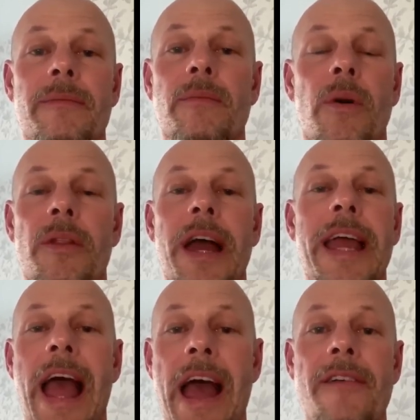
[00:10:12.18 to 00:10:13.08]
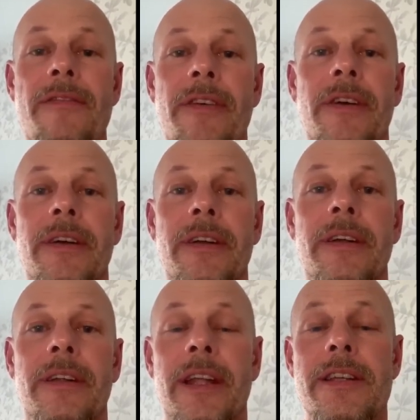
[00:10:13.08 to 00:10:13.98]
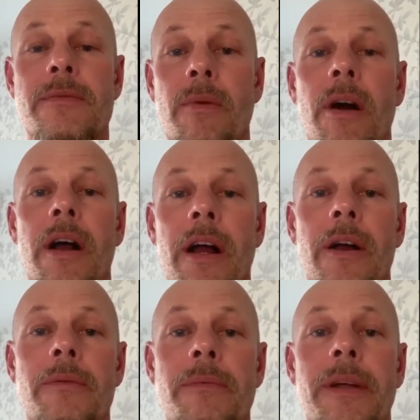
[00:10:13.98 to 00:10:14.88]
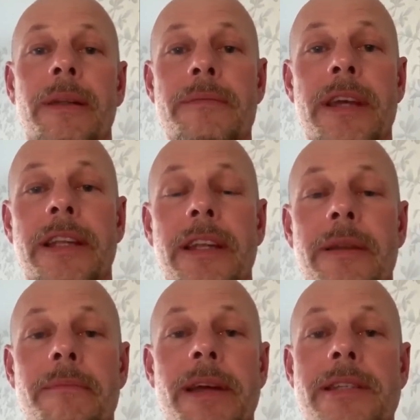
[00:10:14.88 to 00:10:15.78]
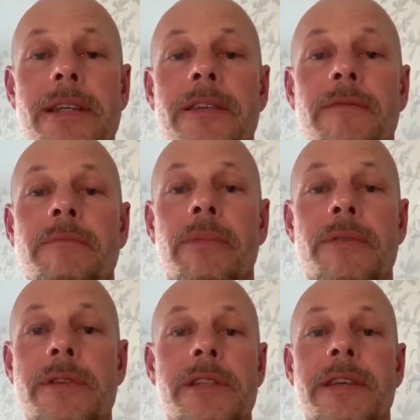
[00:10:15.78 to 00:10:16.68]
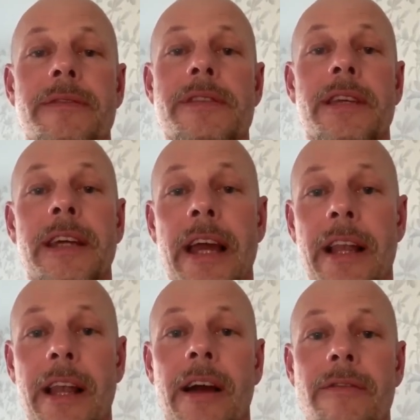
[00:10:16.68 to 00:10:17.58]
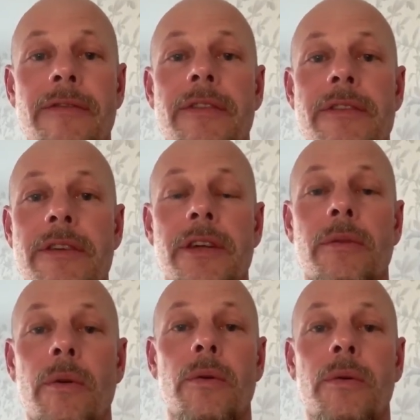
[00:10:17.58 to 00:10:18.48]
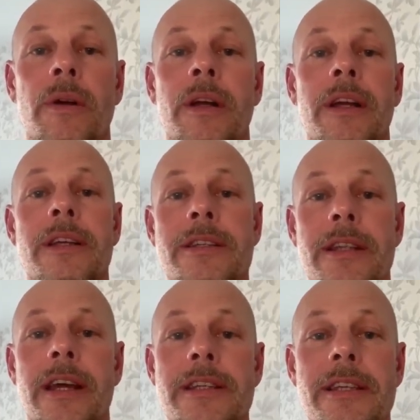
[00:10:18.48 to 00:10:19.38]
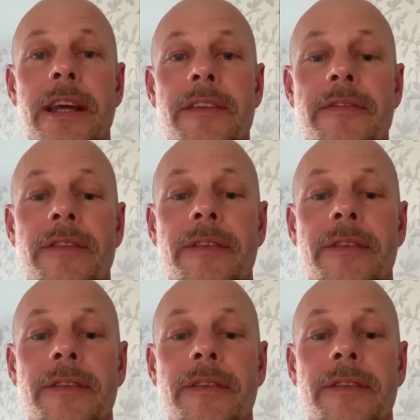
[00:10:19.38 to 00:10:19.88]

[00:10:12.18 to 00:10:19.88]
what they have. That's what I hope, and I'm sending a message of positivity and love to you all. Stay safe.